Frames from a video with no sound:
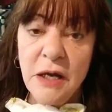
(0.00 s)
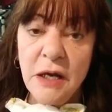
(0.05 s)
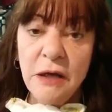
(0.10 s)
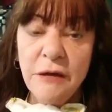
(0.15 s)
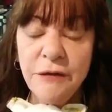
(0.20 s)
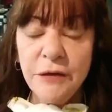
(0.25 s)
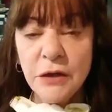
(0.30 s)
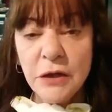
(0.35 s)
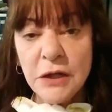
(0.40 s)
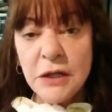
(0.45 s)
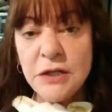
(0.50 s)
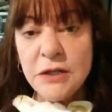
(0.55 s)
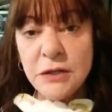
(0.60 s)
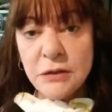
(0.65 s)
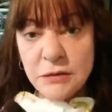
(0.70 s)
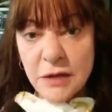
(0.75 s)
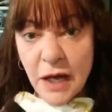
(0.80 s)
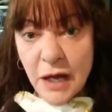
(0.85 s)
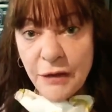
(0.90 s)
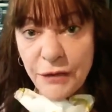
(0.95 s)
If you're going to
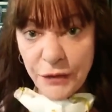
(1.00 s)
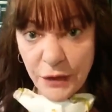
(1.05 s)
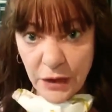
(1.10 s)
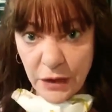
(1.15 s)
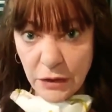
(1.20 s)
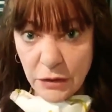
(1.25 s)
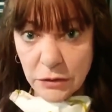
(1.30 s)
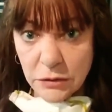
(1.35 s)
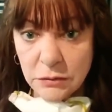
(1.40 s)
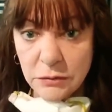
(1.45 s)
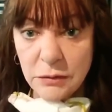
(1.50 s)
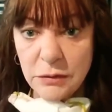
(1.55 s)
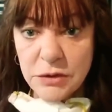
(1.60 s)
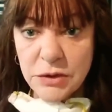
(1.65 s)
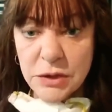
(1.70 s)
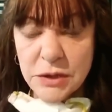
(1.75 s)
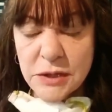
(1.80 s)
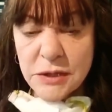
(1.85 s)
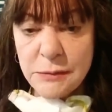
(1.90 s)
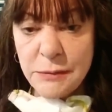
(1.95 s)
do that though,
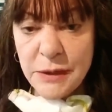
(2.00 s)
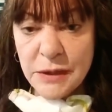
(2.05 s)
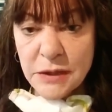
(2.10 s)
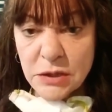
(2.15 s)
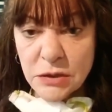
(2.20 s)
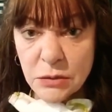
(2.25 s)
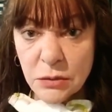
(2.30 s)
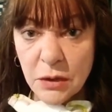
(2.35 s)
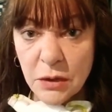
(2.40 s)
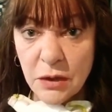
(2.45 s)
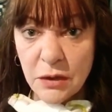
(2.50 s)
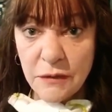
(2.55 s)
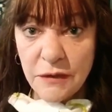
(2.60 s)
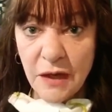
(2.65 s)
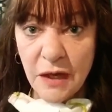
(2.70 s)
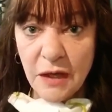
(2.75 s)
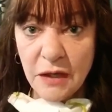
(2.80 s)
just make sure